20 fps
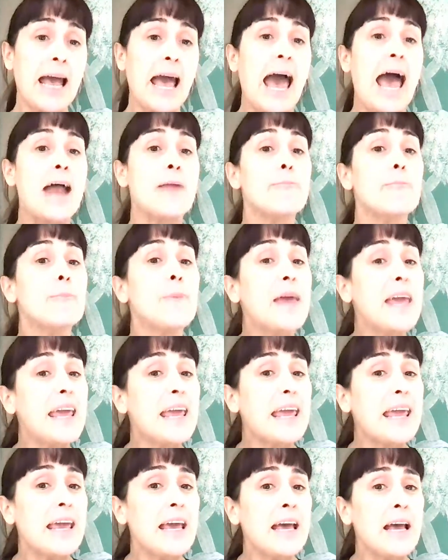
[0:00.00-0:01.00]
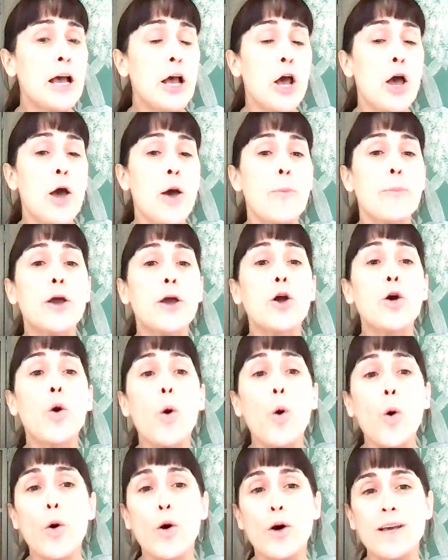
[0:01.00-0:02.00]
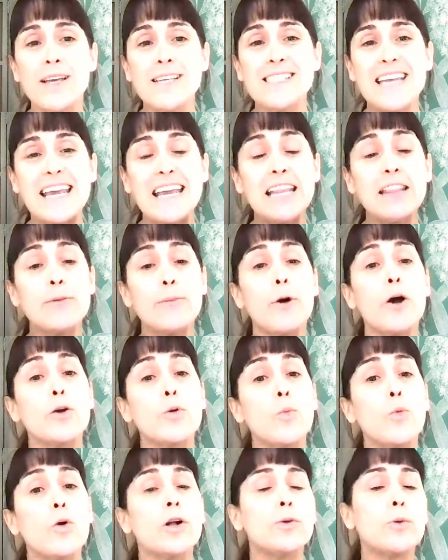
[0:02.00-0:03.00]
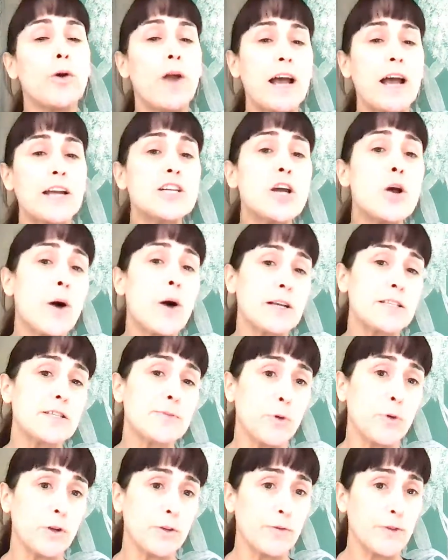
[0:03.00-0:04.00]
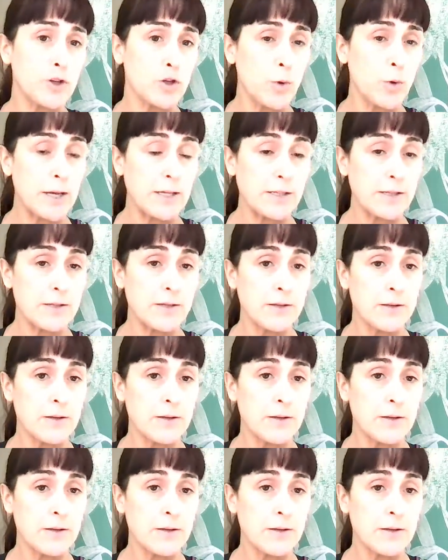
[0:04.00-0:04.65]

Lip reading: And B, because in the modern world, we're actually quite spoiled for choice.